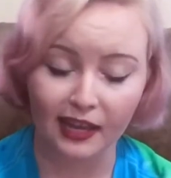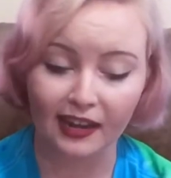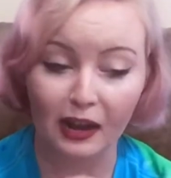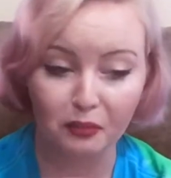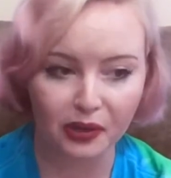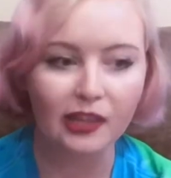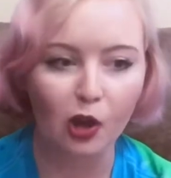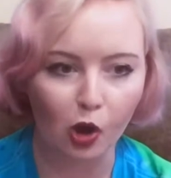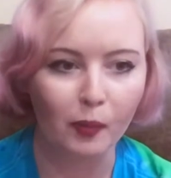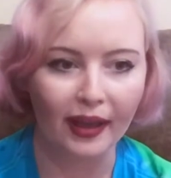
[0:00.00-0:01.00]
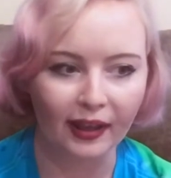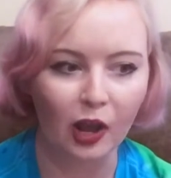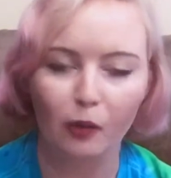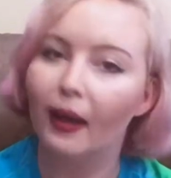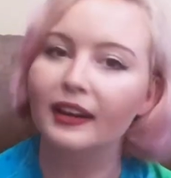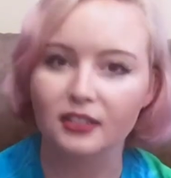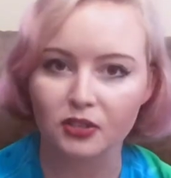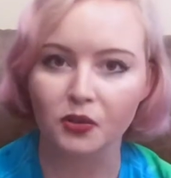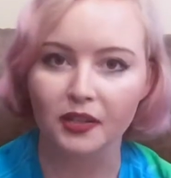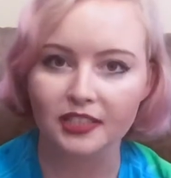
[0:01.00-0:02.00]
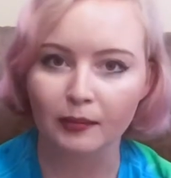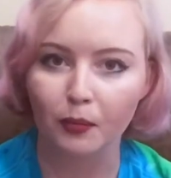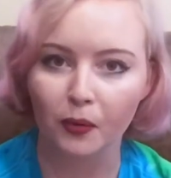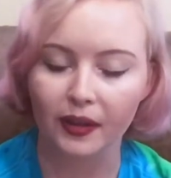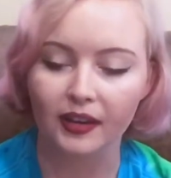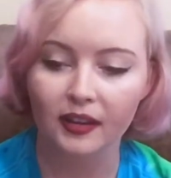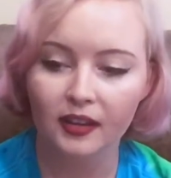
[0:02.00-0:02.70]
And I really hope I can go back to school at some point